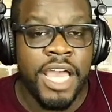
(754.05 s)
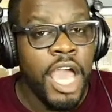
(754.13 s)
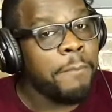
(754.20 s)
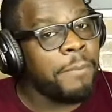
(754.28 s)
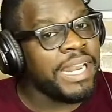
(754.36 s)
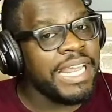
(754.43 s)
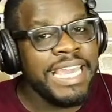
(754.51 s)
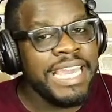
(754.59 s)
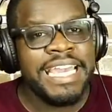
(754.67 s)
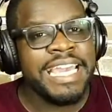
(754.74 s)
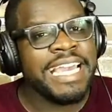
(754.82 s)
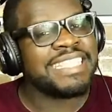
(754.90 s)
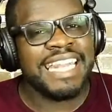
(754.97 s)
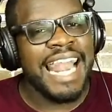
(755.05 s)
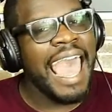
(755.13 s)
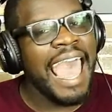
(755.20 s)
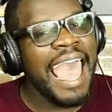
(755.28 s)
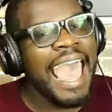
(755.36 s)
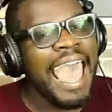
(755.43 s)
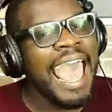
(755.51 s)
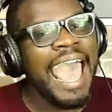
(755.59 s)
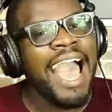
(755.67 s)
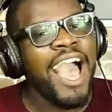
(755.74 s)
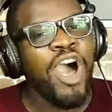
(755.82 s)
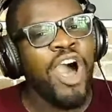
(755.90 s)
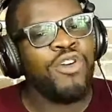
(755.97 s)
But he is loud and
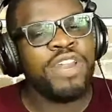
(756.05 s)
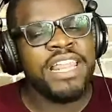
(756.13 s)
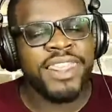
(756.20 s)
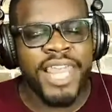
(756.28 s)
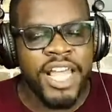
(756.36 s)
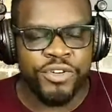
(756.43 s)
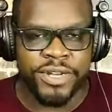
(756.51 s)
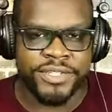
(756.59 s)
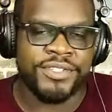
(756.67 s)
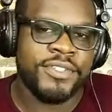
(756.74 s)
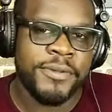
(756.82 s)
thunderous